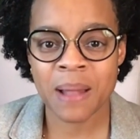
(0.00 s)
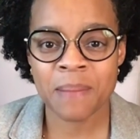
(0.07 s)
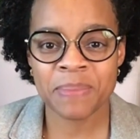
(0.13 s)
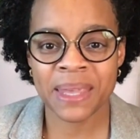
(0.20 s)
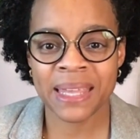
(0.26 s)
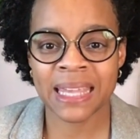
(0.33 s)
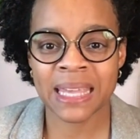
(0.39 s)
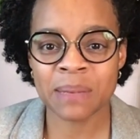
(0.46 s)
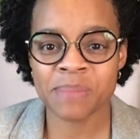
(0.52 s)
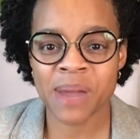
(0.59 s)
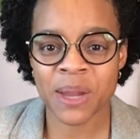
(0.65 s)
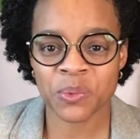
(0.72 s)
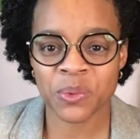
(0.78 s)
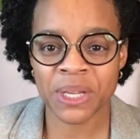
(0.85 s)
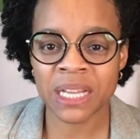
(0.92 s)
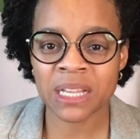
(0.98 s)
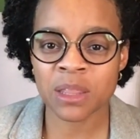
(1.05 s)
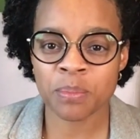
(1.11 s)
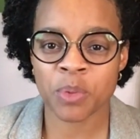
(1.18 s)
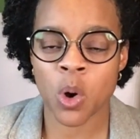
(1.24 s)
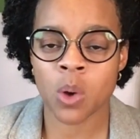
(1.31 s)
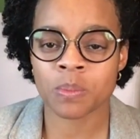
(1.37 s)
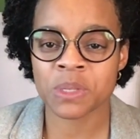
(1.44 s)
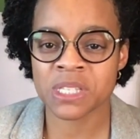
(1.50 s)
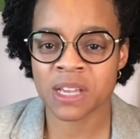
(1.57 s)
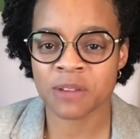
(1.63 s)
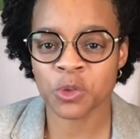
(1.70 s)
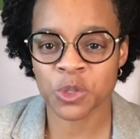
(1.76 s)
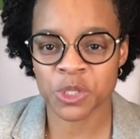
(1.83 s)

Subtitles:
Begin by reading the poem several